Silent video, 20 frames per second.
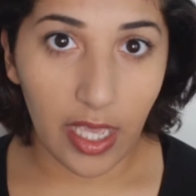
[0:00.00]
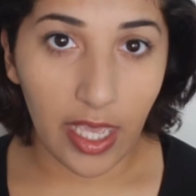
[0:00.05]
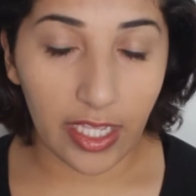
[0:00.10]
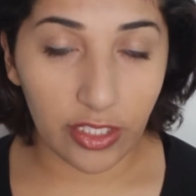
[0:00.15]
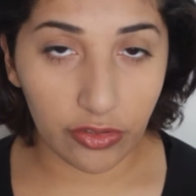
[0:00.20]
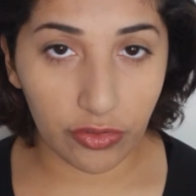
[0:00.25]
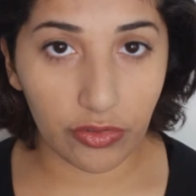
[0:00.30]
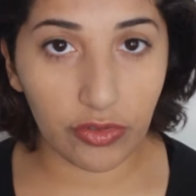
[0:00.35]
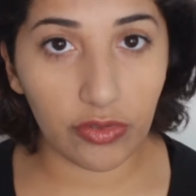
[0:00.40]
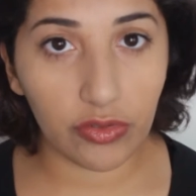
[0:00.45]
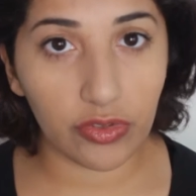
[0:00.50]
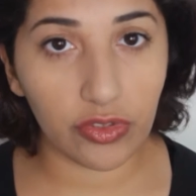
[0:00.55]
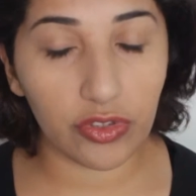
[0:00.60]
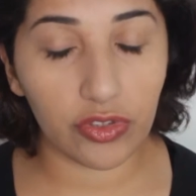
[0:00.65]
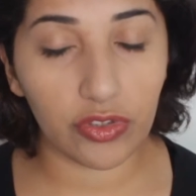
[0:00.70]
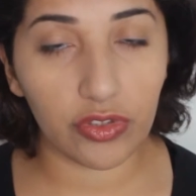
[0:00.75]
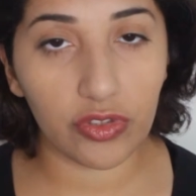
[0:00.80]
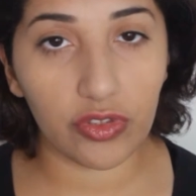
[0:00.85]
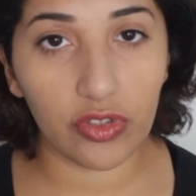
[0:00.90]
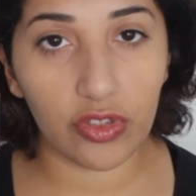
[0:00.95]

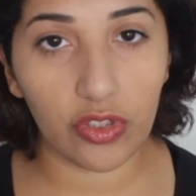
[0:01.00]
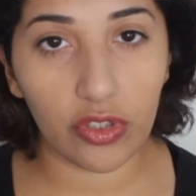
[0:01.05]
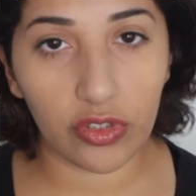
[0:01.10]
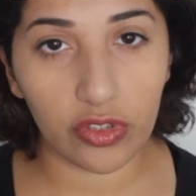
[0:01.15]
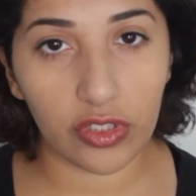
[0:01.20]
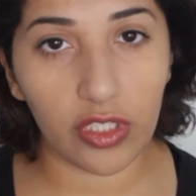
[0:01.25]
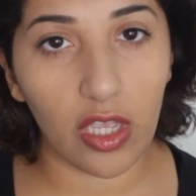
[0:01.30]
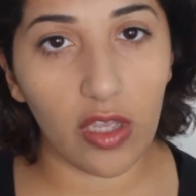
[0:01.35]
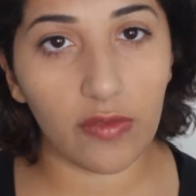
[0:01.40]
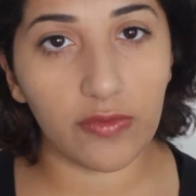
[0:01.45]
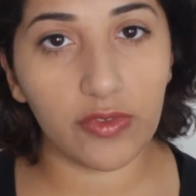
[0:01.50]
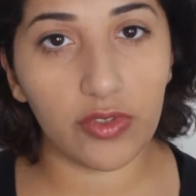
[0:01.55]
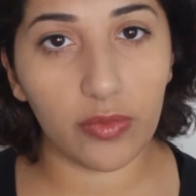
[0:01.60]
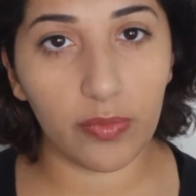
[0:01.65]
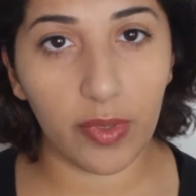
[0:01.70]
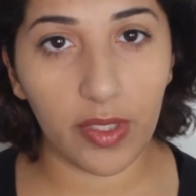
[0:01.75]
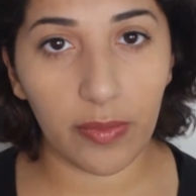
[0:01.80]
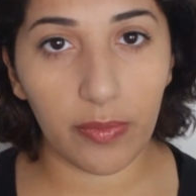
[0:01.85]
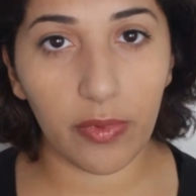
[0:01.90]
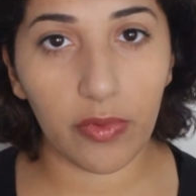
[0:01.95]
Introduce yourself to
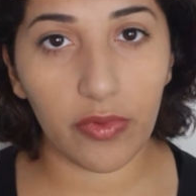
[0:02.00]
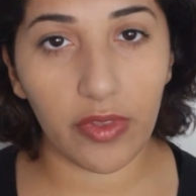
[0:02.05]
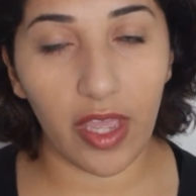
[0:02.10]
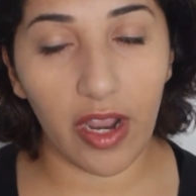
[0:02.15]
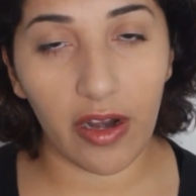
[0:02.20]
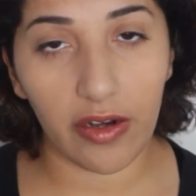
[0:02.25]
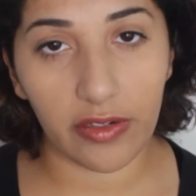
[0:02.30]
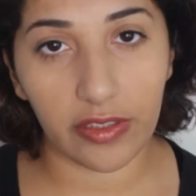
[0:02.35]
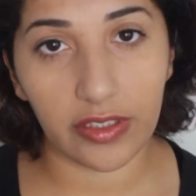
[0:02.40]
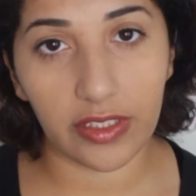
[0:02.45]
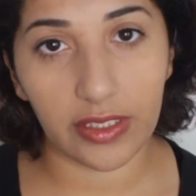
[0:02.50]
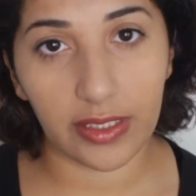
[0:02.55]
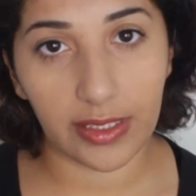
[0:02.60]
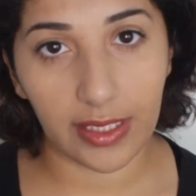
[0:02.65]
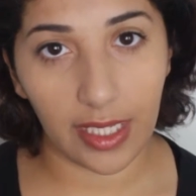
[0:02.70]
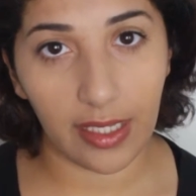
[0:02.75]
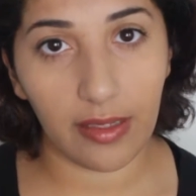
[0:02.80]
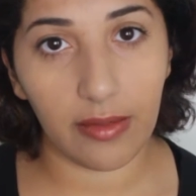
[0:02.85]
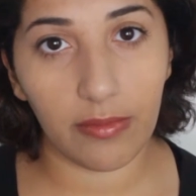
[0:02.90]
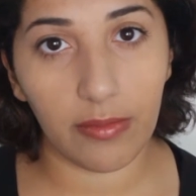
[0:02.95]
people that are in the
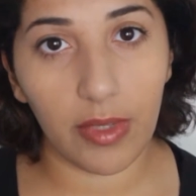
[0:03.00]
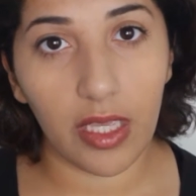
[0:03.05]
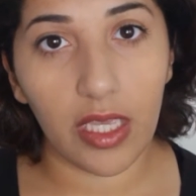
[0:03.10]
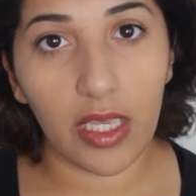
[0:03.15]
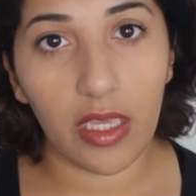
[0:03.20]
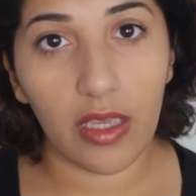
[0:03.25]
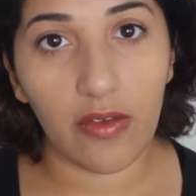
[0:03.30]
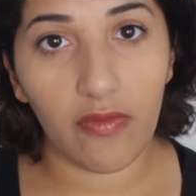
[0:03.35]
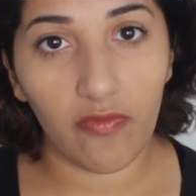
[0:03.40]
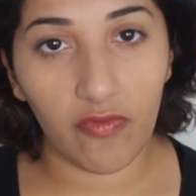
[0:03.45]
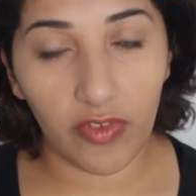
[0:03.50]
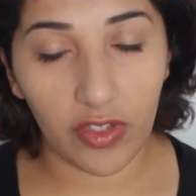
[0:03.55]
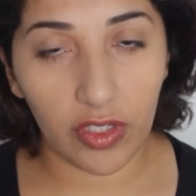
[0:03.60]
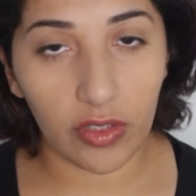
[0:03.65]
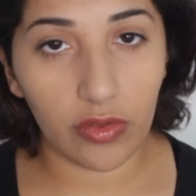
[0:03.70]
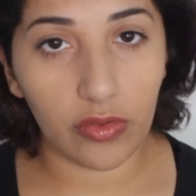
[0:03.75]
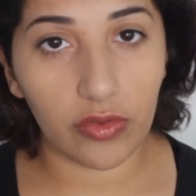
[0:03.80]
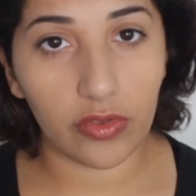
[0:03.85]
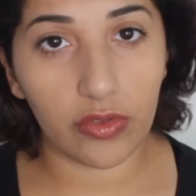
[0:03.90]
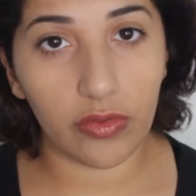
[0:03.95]
same
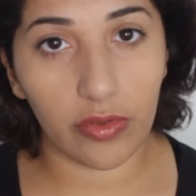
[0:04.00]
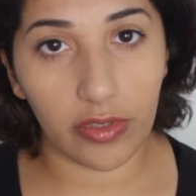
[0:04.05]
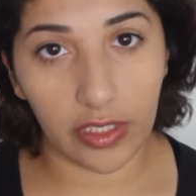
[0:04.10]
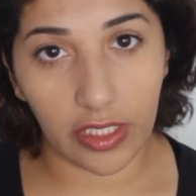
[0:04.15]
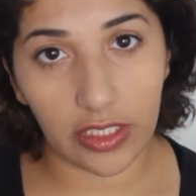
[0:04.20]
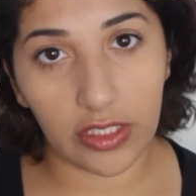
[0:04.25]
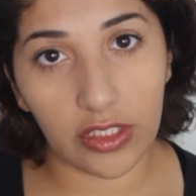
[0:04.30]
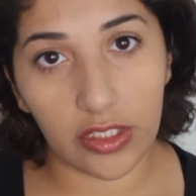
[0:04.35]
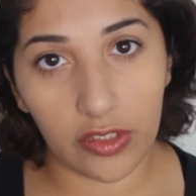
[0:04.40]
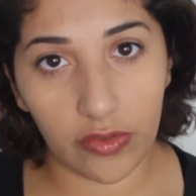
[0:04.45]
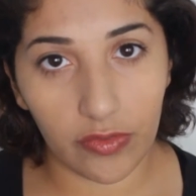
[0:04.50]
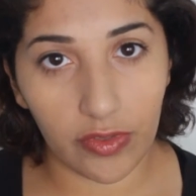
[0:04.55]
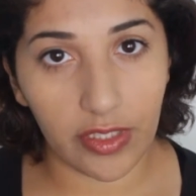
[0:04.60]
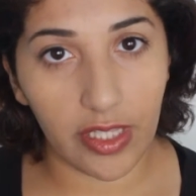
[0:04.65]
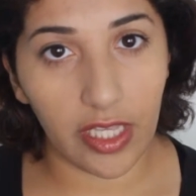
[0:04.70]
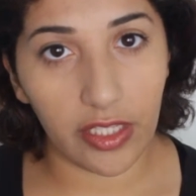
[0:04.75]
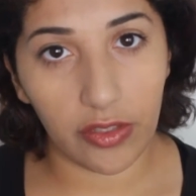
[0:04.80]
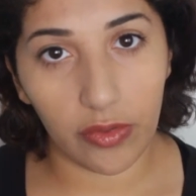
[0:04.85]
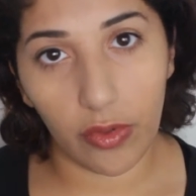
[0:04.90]
field or industry that